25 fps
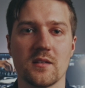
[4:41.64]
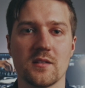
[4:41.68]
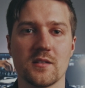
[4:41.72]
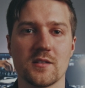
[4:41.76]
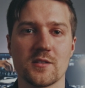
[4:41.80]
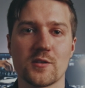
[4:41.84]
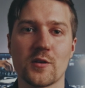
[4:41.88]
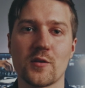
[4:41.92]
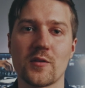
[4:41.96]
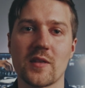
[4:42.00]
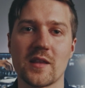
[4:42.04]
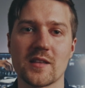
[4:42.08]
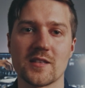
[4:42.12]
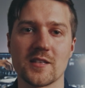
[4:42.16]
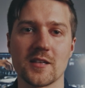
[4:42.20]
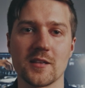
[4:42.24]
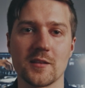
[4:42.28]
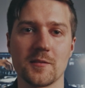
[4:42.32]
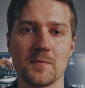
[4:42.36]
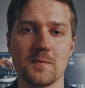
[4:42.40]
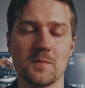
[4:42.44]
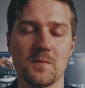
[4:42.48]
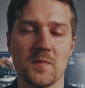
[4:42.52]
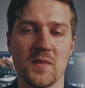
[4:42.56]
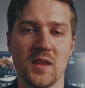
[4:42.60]
So that's
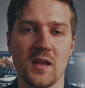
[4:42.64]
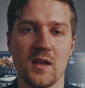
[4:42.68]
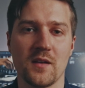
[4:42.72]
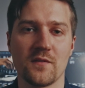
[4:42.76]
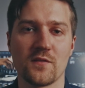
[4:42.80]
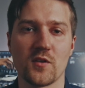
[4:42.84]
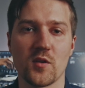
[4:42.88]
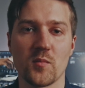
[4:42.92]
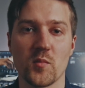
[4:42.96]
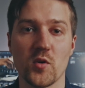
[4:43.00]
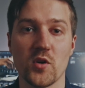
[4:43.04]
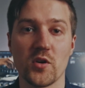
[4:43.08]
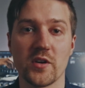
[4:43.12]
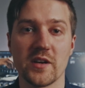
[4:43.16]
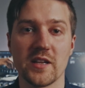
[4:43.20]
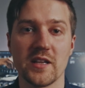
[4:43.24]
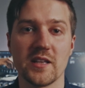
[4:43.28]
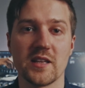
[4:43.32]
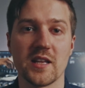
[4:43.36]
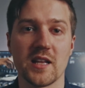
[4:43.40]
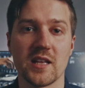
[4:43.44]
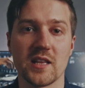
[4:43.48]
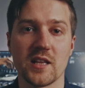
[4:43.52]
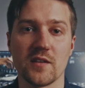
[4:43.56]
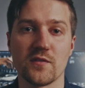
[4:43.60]
it. For more
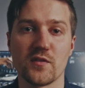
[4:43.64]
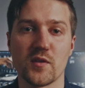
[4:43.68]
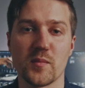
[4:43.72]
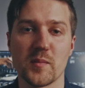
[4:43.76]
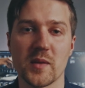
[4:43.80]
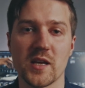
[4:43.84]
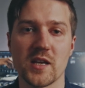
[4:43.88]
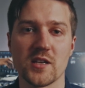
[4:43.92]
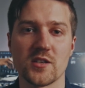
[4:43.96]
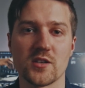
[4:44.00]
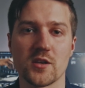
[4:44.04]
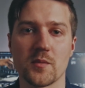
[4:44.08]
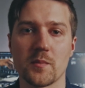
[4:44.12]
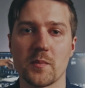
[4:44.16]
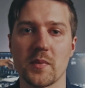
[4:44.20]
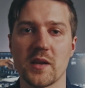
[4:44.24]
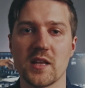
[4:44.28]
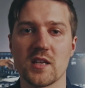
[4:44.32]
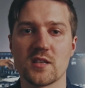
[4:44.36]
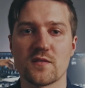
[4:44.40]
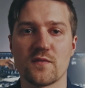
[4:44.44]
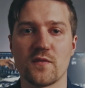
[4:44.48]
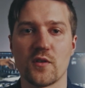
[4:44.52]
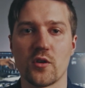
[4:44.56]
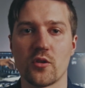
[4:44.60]
detailed information,
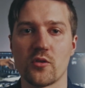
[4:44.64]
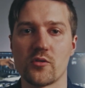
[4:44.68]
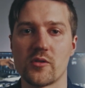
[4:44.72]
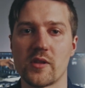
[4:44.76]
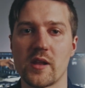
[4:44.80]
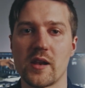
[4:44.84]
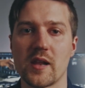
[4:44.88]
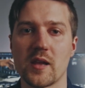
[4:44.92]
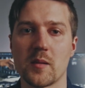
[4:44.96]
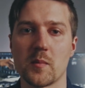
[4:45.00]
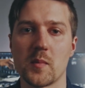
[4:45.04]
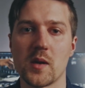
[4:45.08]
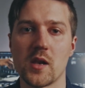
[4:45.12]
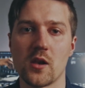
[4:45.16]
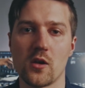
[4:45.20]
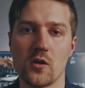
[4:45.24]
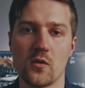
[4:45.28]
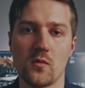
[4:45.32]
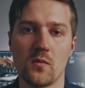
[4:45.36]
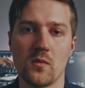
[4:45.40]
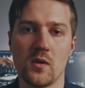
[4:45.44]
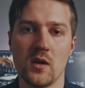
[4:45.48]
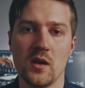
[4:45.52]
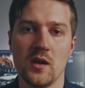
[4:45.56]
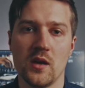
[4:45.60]
please follow the link
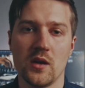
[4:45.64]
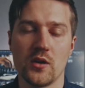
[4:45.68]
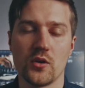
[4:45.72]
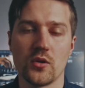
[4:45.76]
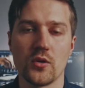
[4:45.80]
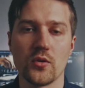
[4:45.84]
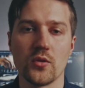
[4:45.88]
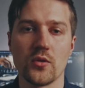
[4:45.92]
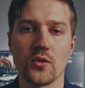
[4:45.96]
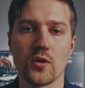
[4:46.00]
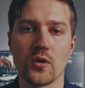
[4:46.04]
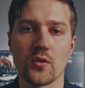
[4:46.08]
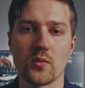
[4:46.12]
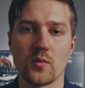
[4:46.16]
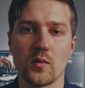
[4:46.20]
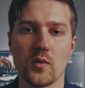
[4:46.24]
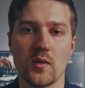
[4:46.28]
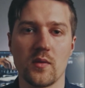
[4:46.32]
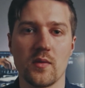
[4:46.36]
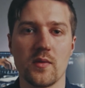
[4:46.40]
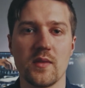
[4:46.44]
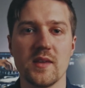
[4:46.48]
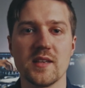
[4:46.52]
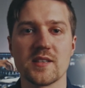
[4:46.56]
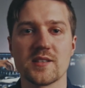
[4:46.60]
below. Do note
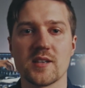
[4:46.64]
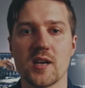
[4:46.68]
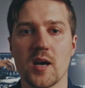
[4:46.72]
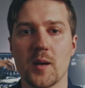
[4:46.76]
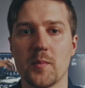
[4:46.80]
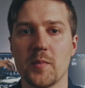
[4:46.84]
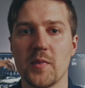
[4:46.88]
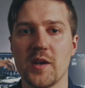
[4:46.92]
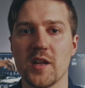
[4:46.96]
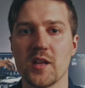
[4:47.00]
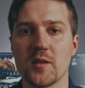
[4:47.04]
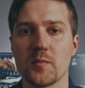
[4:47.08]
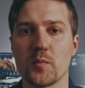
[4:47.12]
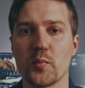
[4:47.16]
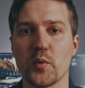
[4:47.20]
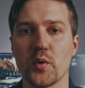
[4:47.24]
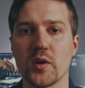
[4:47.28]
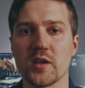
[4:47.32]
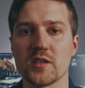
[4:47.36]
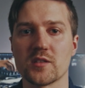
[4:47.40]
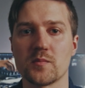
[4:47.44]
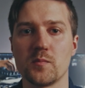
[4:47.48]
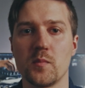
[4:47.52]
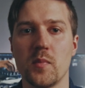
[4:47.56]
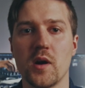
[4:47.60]
this update
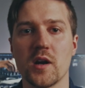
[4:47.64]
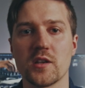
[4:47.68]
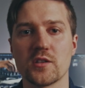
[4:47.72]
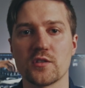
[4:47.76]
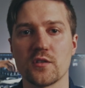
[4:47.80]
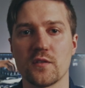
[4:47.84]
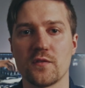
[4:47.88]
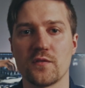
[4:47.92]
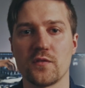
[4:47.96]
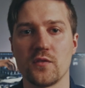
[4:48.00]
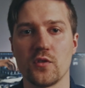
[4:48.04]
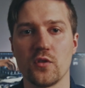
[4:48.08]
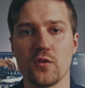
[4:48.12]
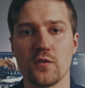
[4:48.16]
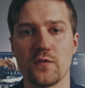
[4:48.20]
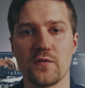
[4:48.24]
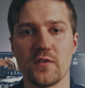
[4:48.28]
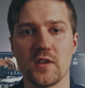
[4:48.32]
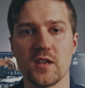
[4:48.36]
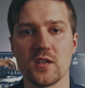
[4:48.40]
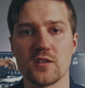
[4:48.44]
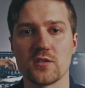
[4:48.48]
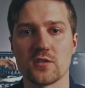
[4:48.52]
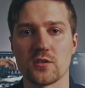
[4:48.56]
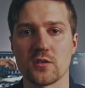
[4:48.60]
brings a bunch of new
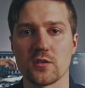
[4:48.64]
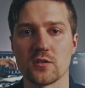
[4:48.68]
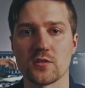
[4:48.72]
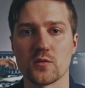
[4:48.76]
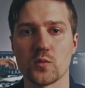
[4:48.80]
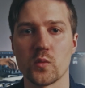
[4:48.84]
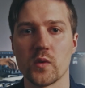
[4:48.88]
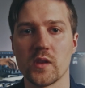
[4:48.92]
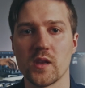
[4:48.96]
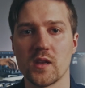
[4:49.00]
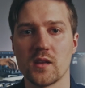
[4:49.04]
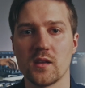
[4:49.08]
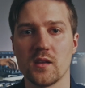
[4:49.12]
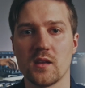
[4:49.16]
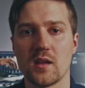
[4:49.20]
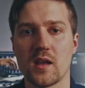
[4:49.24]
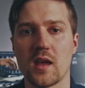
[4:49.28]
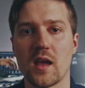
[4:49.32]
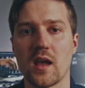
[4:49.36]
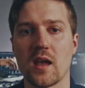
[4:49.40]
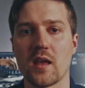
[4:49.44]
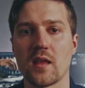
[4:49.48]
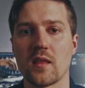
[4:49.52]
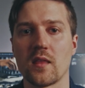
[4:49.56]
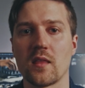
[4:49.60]
features with it,
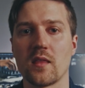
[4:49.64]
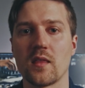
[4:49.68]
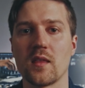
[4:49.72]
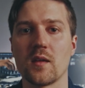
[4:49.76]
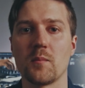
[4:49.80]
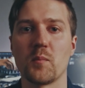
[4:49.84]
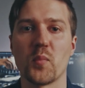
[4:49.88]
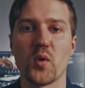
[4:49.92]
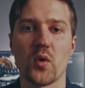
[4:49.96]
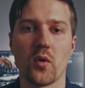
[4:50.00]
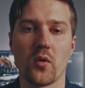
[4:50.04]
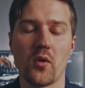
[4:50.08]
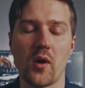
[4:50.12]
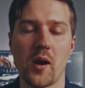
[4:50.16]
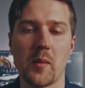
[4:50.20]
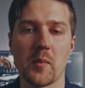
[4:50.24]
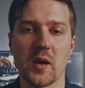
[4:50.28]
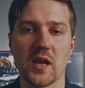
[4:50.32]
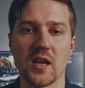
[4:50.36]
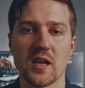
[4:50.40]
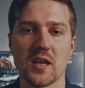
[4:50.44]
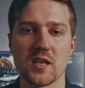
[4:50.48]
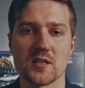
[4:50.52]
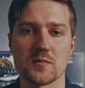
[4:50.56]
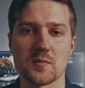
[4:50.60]
and the
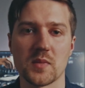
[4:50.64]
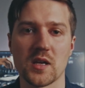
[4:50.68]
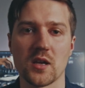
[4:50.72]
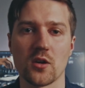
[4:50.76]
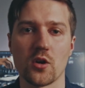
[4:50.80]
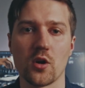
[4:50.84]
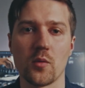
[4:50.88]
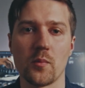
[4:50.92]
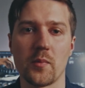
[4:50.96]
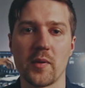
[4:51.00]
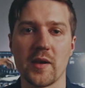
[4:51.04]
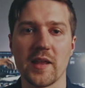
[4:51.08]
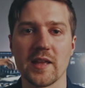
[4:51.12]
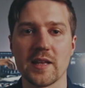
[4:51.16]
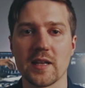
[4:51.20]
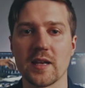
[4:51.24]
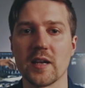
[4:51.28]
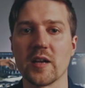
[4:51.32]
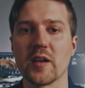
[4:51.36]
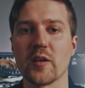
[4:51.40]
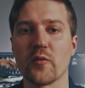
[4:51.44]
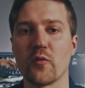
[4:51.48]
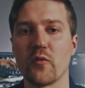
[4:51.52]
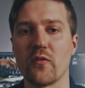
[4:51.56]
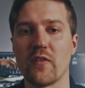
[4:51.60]
programming has been
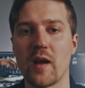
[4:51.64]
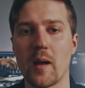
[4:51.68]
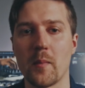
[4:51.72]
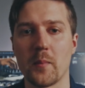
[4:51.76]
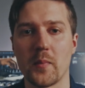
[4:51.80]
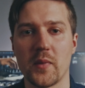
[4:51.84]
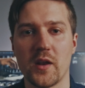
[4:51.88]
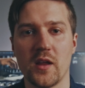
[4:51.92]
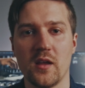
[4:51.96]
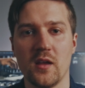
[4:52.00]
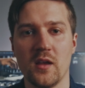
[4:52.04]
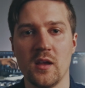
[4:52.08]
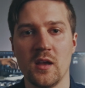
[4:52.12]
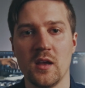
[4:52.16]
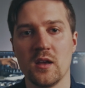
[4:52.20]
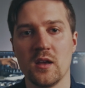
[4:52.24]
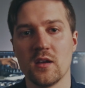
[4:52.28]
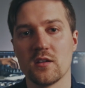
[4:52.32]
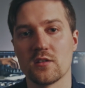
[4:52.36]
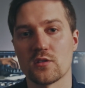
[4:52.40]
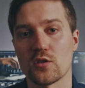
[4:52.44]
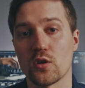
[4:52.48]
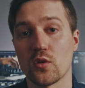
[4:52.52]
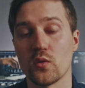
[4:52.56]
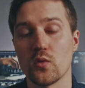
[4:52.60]
completely revamped.
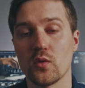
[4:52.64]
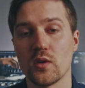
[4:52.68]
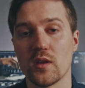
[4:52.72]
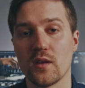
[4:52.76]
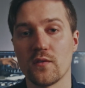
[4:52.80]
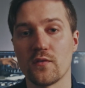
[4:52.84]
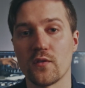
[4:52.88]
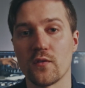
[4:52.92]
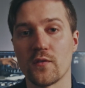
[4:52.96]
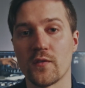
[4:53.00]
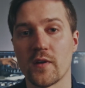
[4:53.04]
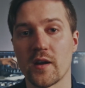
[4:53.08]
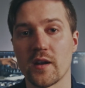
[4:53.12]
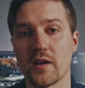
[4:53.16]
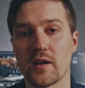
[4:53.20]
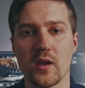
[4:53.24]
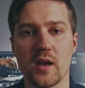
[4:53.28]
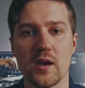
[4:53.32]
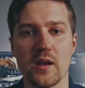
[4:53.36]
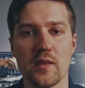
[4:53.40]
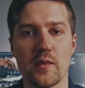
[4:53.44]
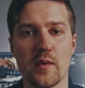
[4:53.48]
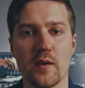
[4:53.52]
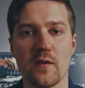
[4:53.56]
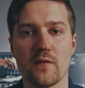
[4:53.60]
So if you find
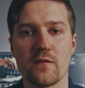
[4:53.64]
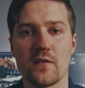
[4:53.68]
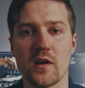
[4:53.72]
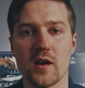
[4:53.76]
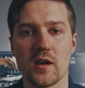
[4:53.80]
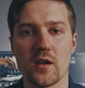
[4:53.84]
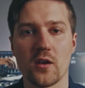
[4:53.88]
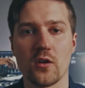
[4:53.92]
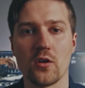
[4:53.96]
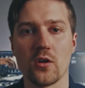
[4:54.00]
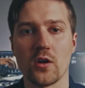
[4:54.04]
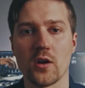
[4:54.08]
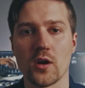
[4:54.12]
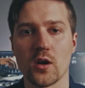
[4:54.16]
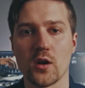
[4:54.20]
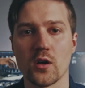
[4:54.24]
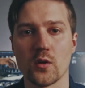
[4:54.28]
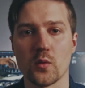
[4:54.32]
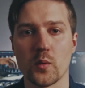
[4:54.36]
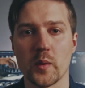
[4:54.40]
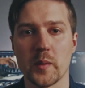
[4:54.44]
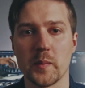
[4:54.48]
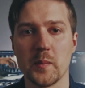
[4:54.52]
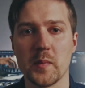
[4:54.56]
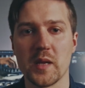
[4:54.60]
anything funky going
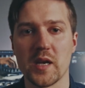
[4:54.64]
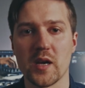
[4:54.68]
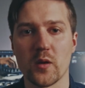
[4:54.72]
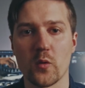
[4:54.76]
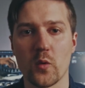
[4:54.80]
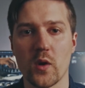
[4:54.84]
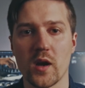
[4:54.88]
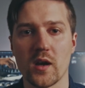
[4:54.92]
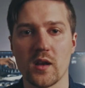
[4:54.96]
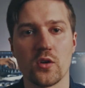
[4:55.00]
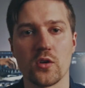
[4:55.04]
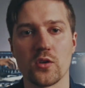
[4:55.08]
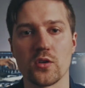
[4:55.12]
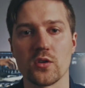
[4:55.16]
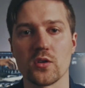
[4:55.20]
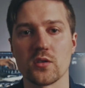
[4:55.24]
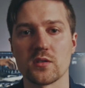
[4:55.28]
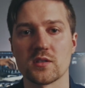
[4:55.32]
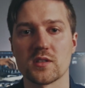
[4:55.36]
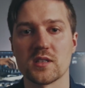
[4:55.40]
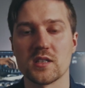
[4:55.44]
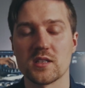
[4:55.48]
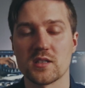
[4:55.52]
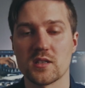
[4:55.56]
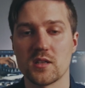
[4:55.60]
on with MIDIGrade on your
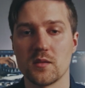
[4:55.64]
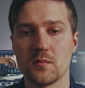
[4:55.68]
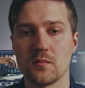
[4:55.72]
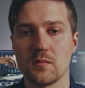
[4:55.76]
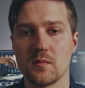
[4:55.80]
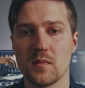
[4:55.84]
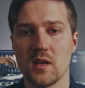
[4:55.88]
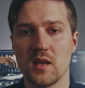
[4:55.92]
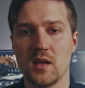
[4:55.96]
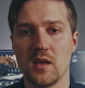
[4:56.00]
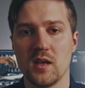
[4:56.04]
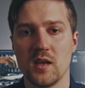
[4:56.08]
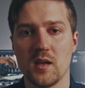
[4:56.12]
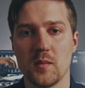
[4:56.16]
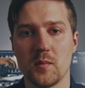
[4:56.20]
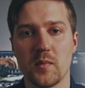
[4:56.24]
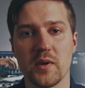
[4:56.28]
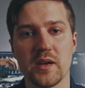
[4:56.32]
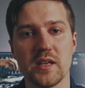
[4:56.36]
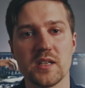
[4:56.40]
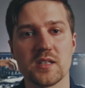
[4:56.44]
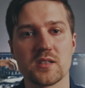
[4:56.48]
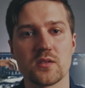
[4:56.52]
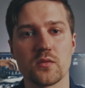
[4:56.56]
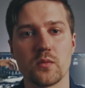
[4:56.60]
system,
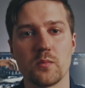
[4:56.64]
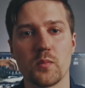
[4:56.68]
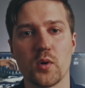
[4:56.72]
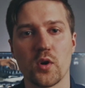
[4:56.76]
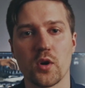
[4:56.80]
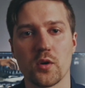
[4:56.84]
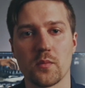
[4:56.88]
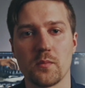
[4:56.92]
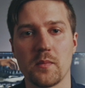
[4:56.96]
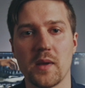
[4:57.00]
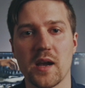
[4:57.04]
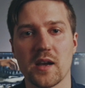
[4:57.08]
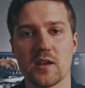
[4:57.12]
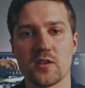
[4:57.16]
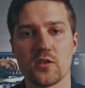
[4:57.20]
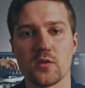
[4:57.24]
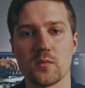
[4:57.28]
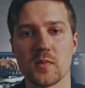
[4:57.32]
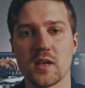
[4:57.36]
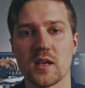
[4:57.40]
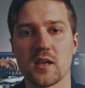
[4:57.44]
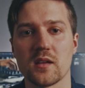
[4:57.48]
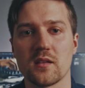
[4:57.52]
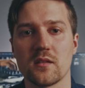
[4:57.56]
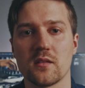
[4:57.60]
please report back to
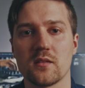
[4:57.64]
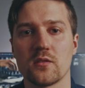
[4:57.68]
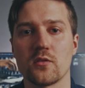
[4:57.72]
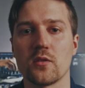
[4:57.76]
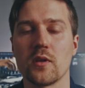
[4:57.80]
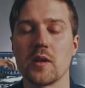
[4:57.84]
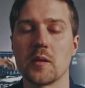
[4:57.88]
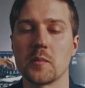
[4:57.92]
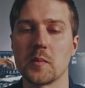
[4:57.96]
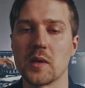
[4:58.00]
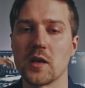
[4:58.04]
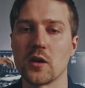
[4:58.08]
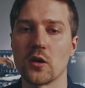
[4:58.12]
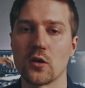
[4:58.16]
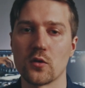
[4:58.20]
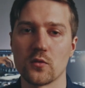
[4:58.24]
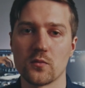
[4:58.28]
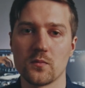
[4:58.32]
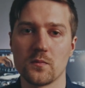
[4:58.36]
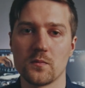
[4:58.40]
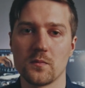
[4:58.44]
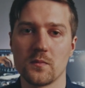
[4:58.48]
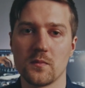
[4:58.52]
me to let me know.